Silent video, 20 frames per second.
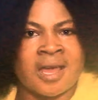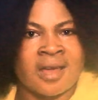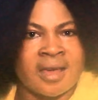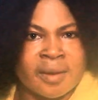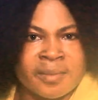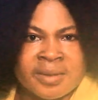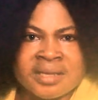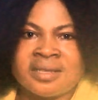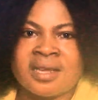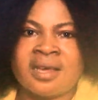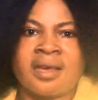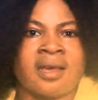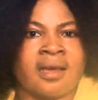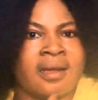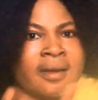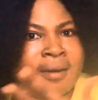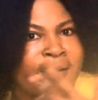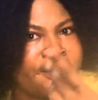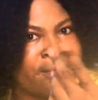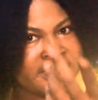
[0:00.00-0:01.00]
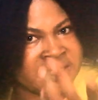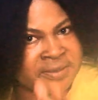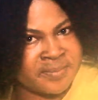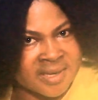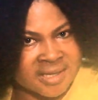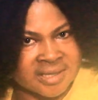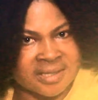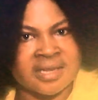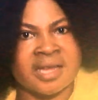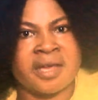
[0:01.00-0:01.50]
Emmy say,
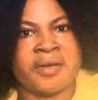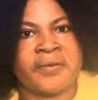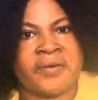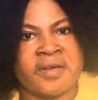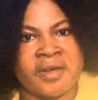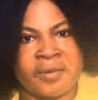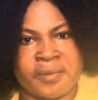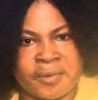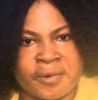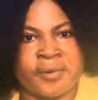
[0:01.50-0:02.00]
Christmas night, tremu,